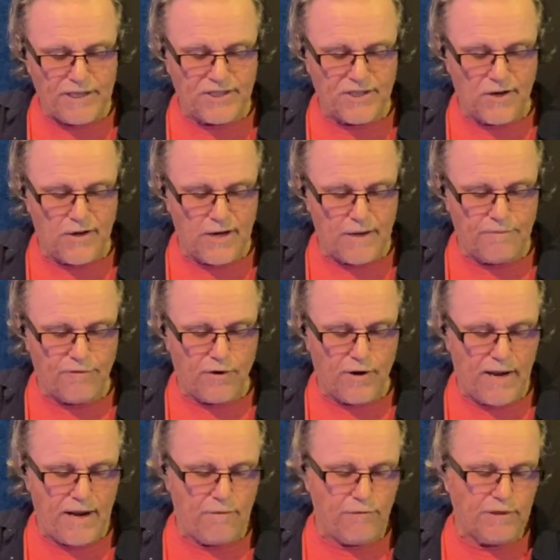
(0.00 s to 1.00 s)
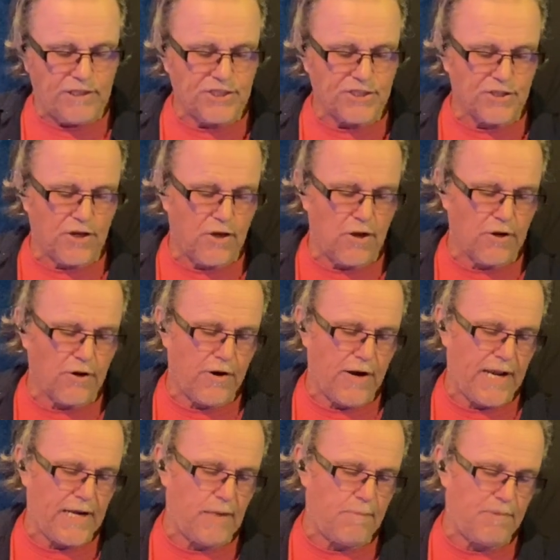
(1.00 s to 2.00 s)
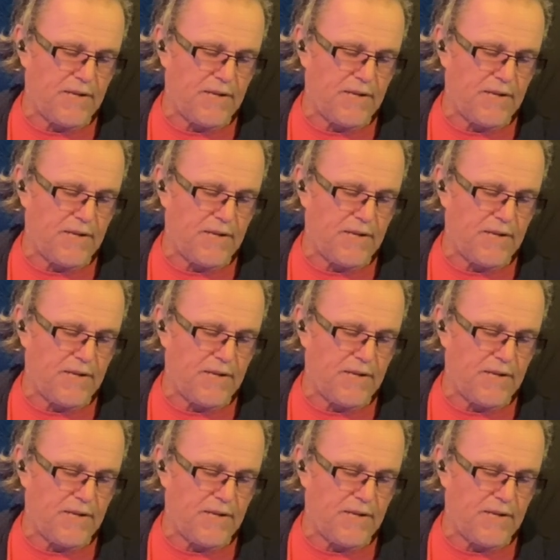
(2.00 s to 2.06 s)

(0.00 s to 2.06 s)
time for every song or any